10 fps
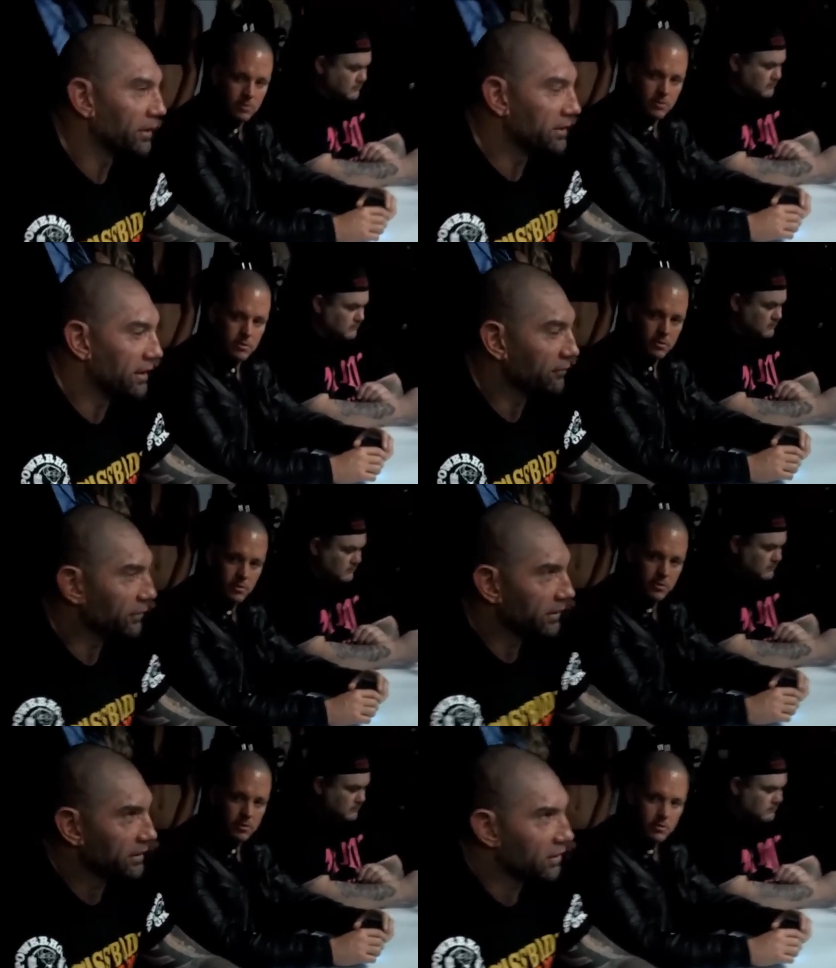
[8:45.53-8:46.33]
Speaker 1: But you
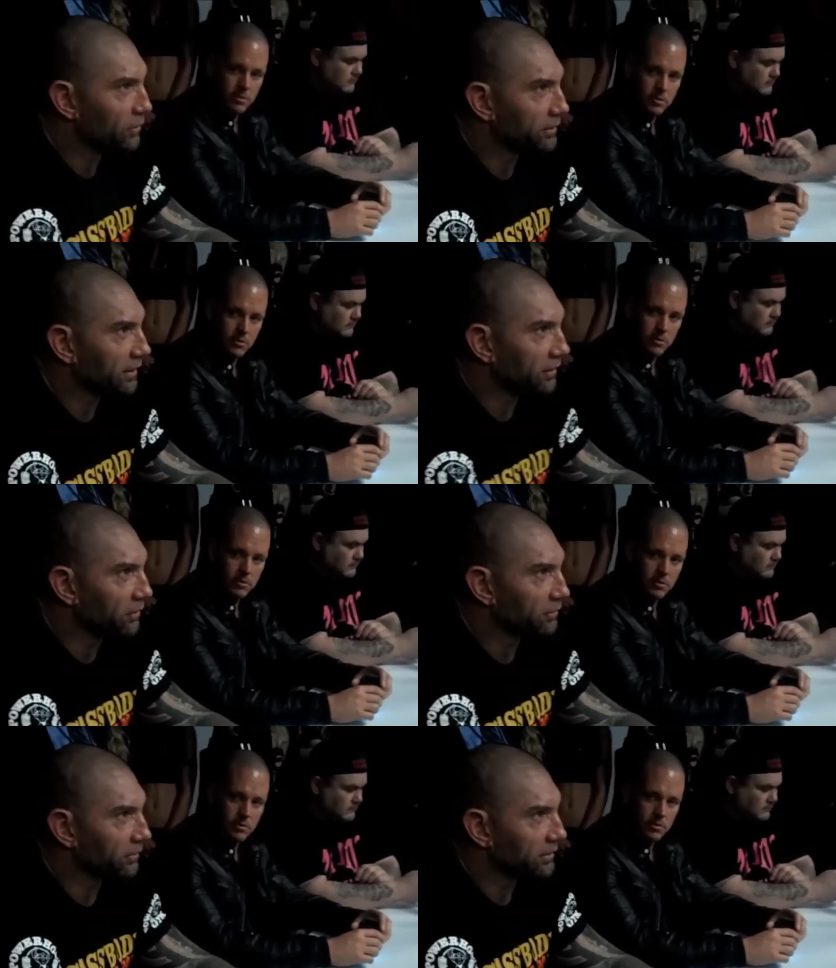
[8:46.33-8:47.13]
never really know what they
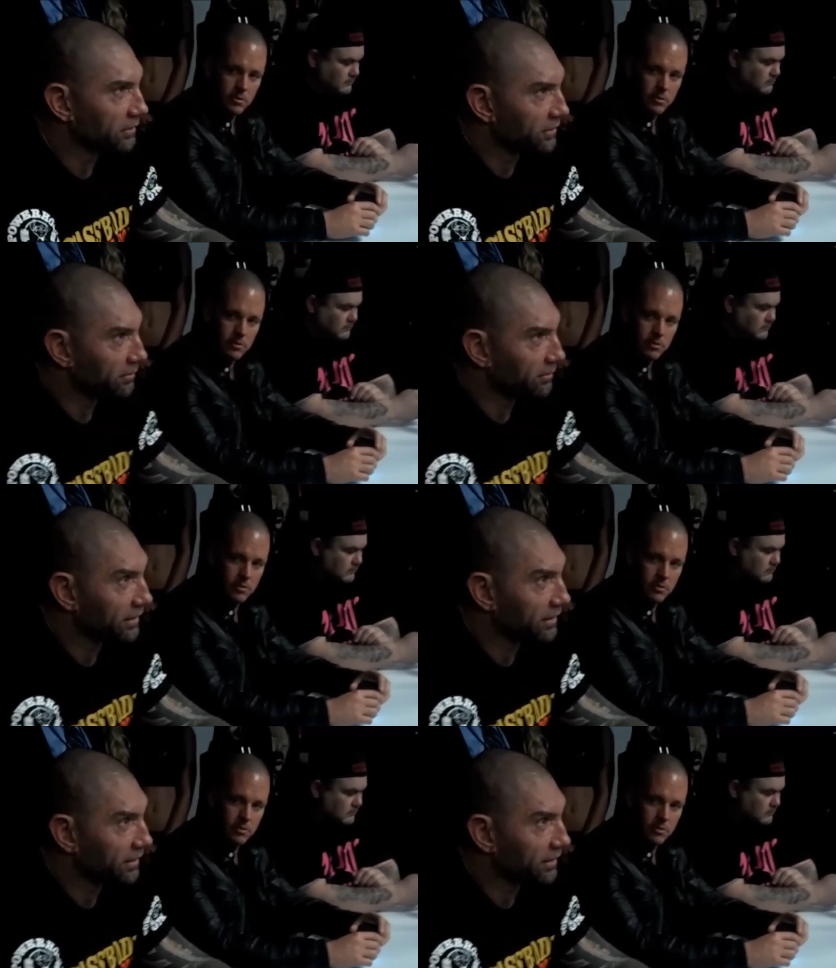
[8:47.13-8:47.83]
go through until you've been,